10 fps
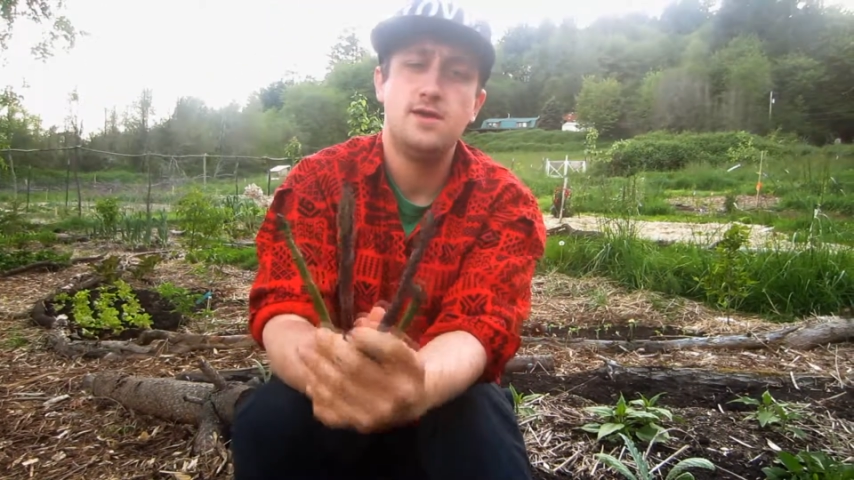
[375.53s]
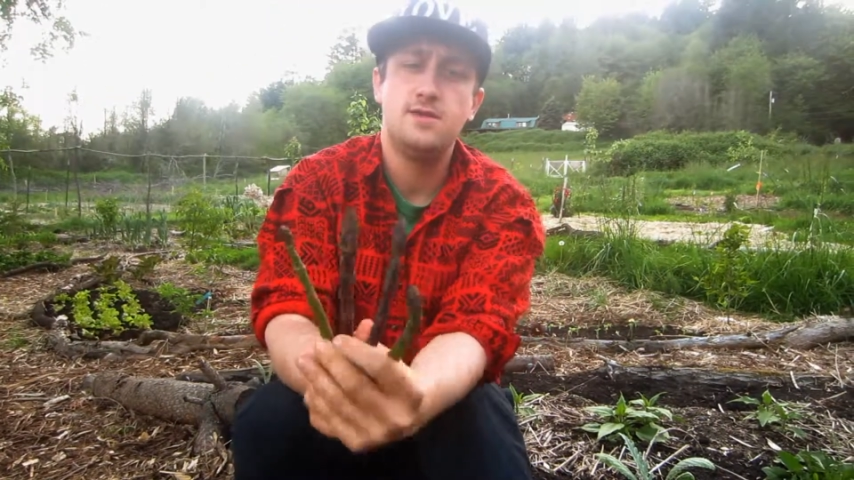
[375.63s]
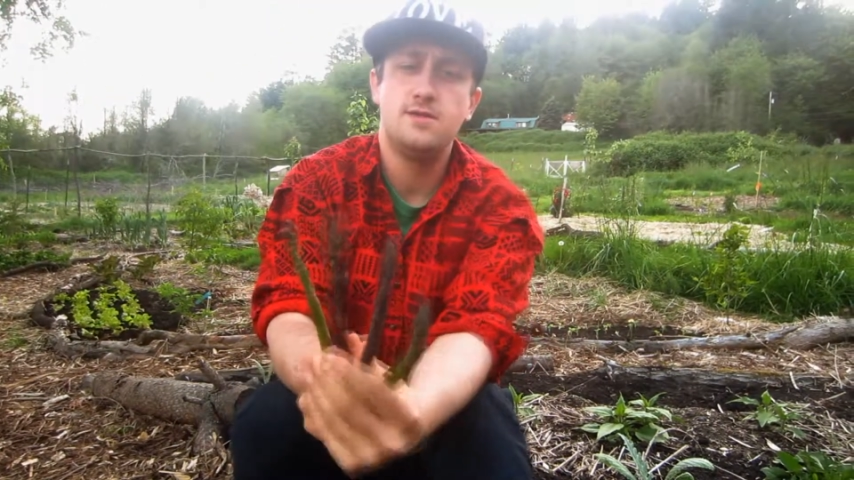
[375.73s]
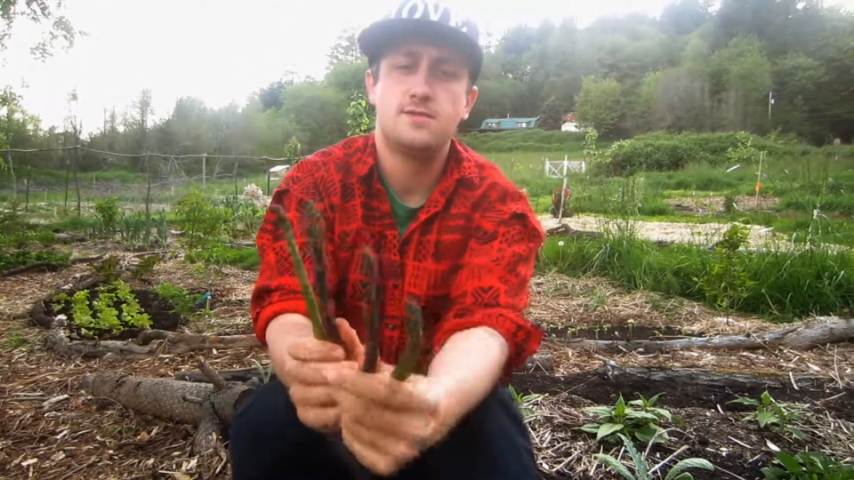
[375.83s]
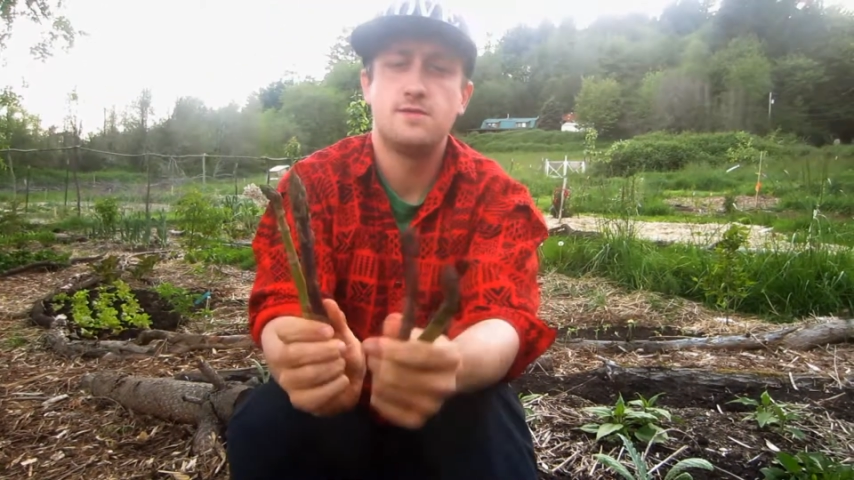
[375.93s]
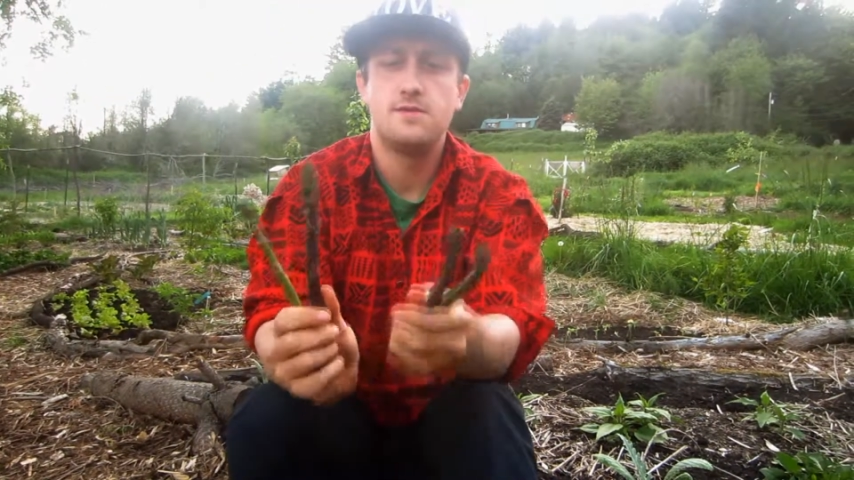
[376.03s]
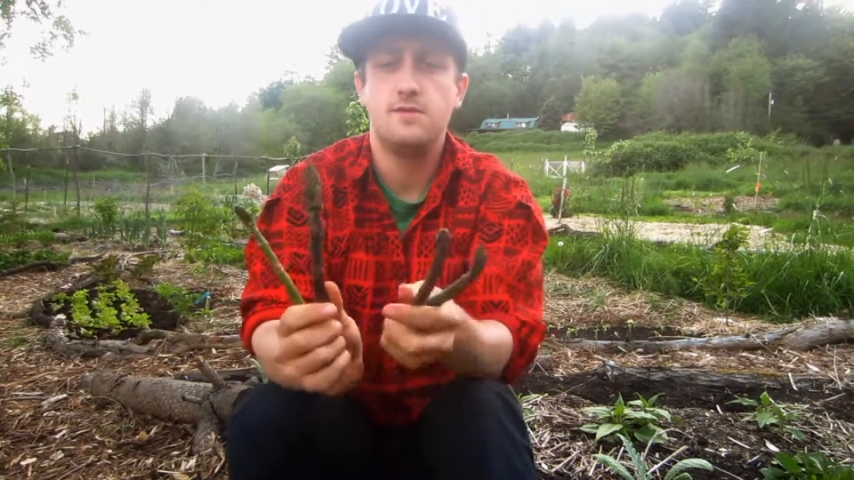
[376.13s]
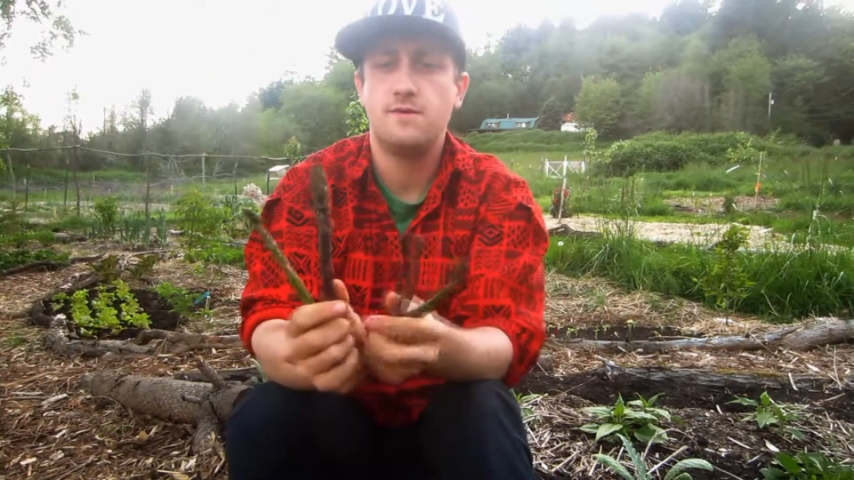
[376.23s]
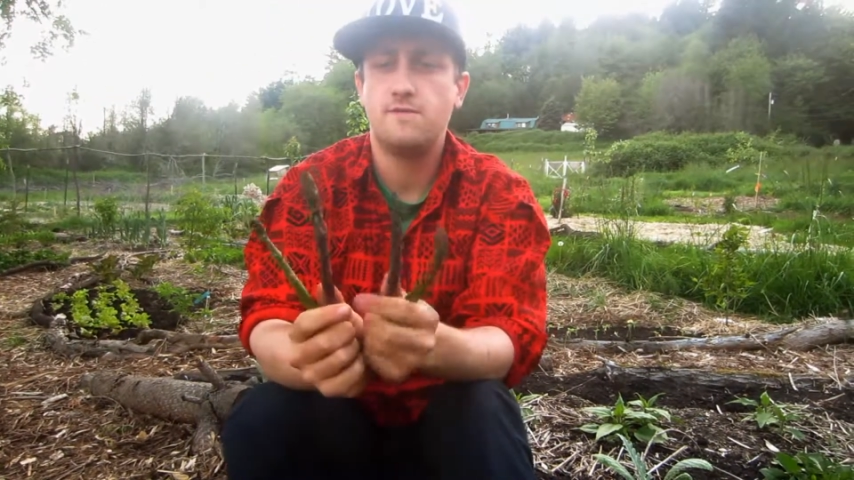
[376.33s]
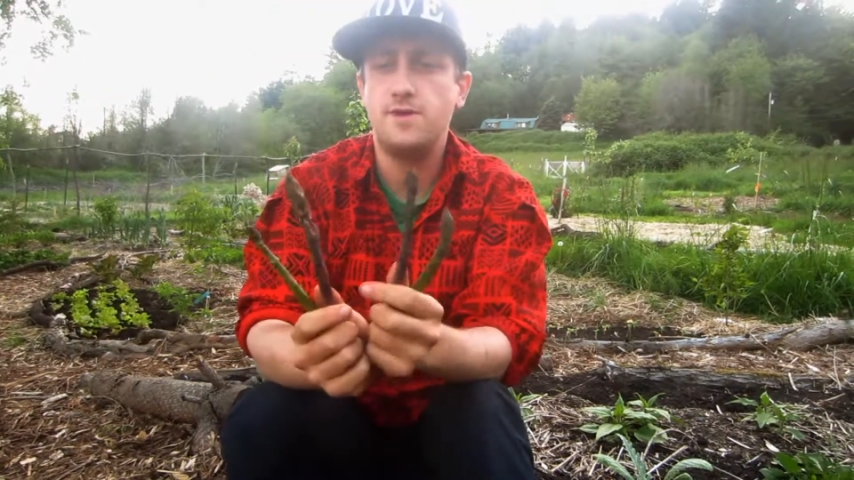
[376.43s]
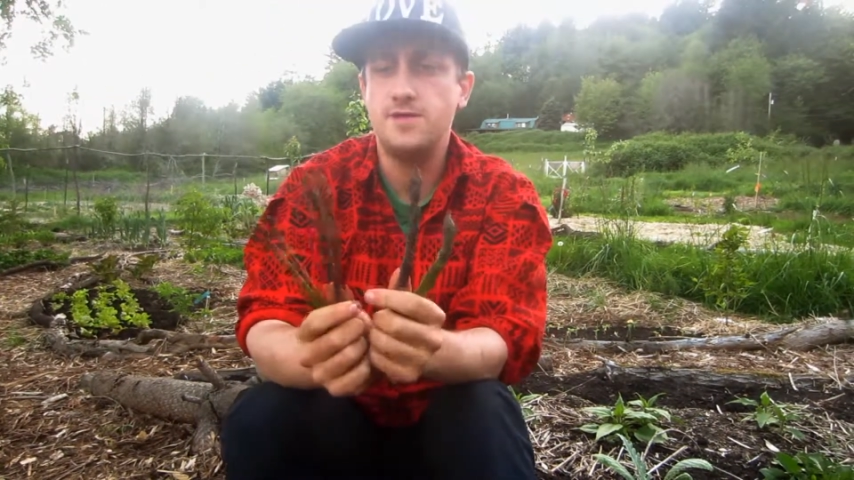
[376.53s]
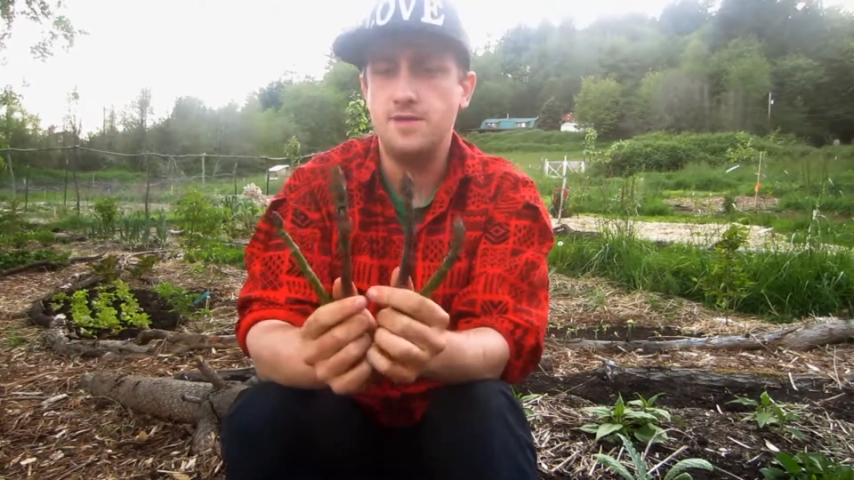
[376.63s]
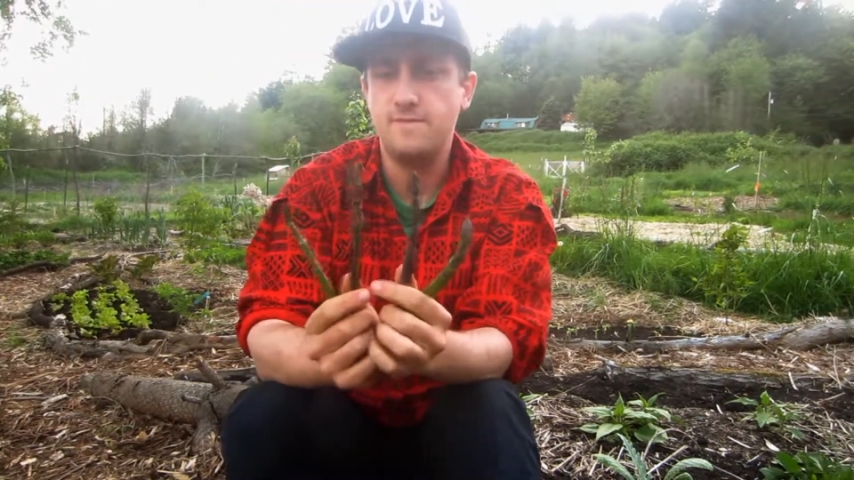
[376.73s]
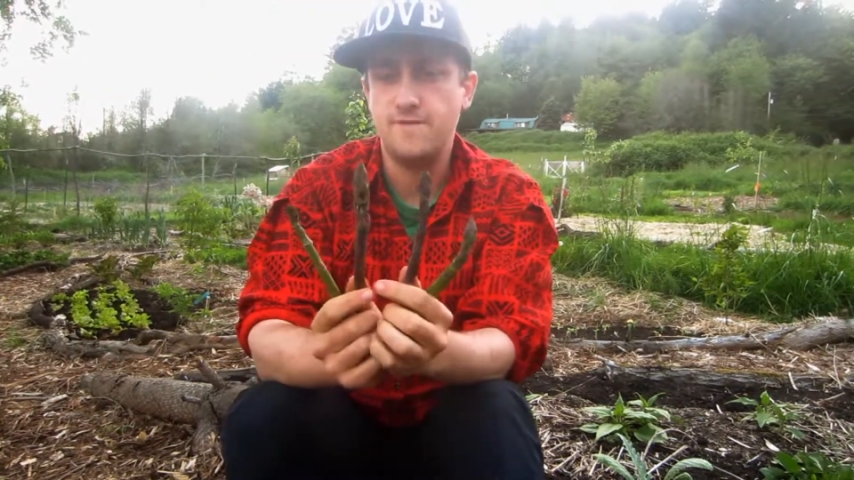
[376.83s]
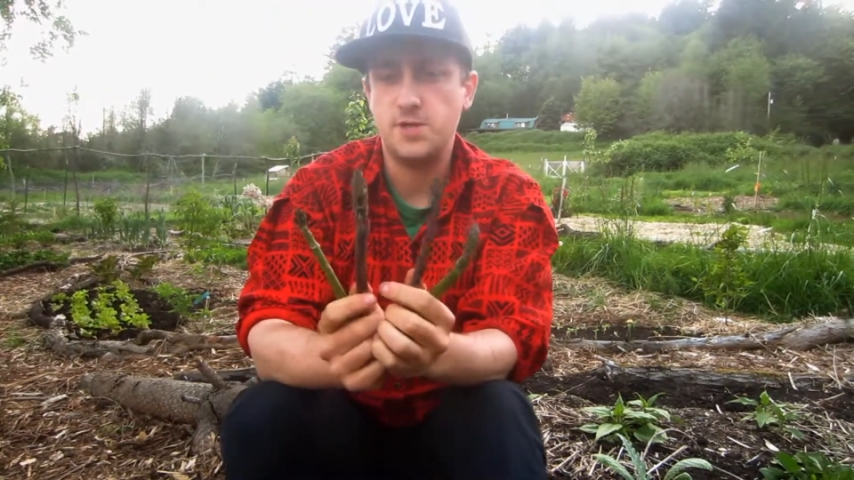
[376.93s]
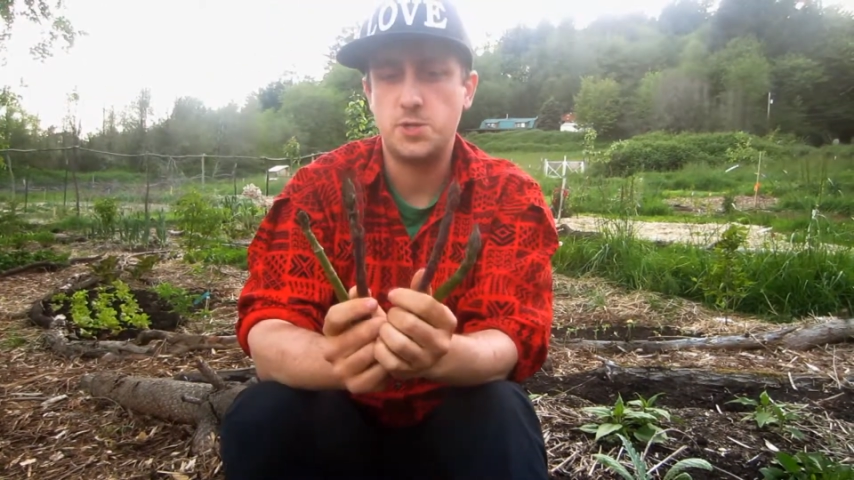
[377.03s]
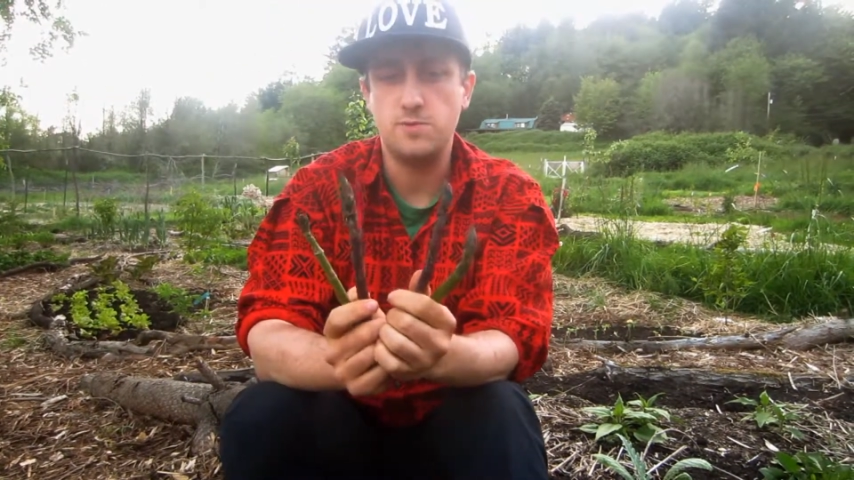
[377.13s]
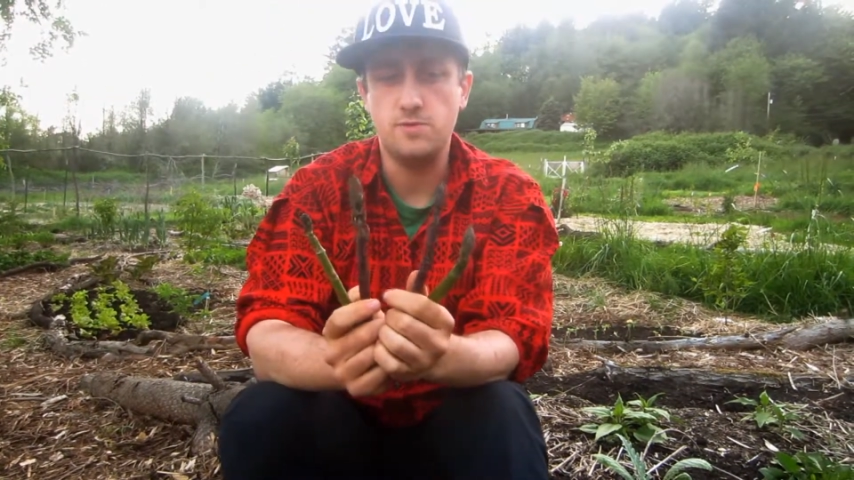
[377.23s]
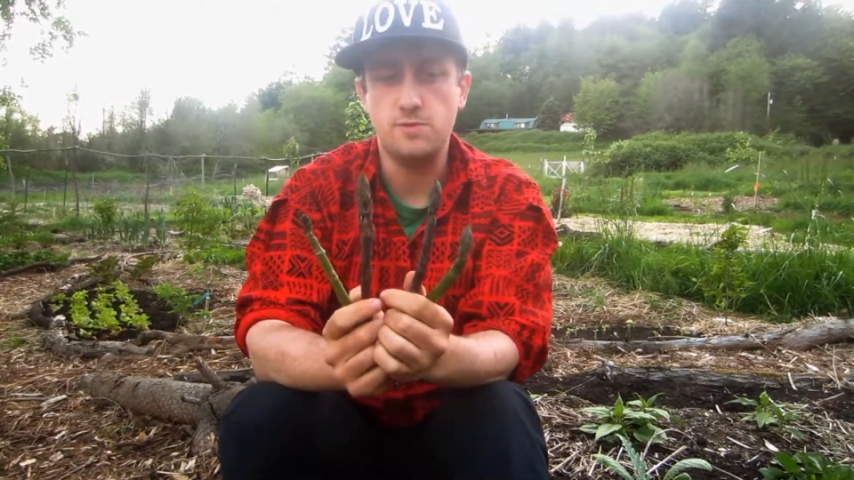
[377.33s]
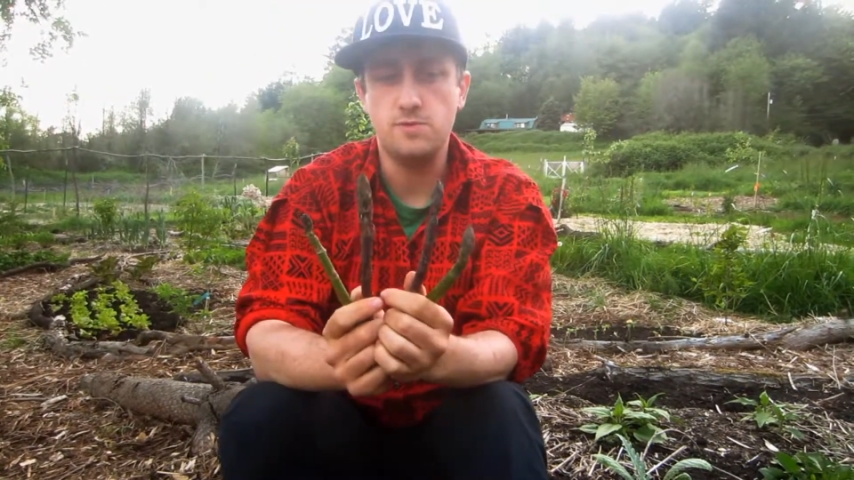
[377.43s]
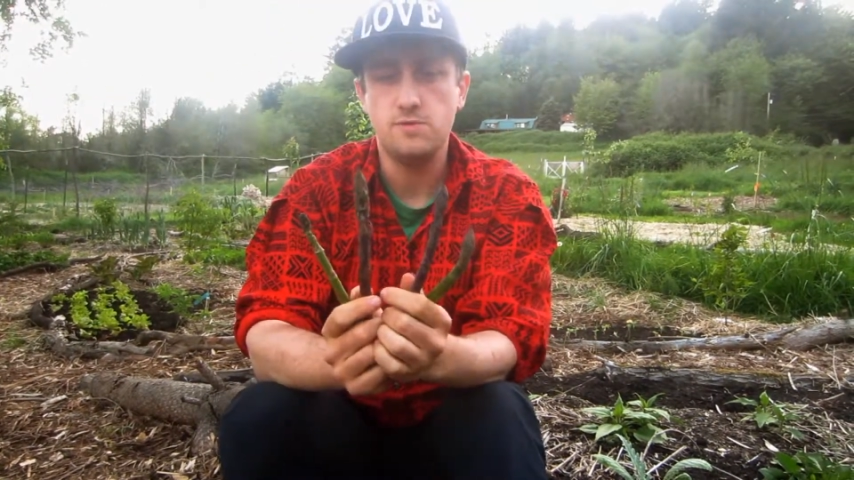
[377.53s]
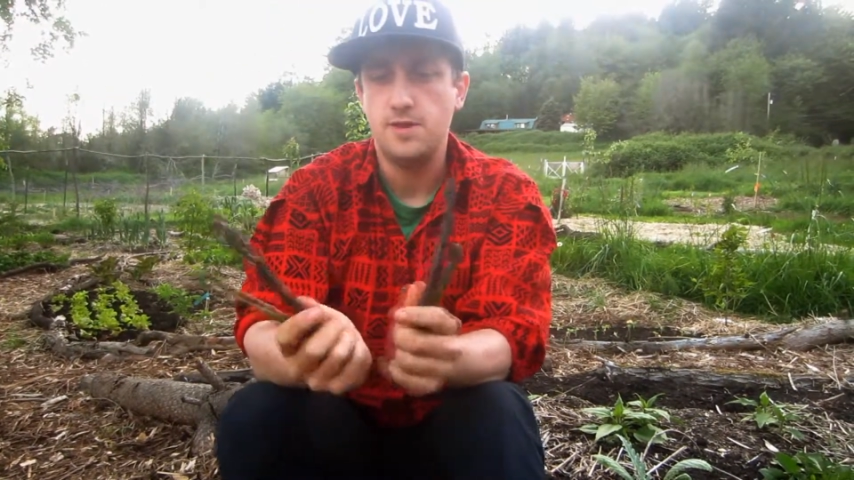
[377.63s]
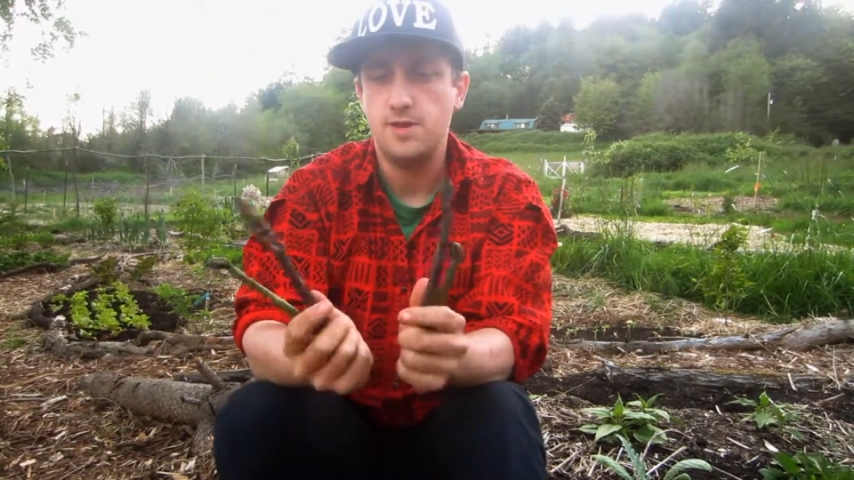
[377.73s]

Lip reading: is a crazy vegetable.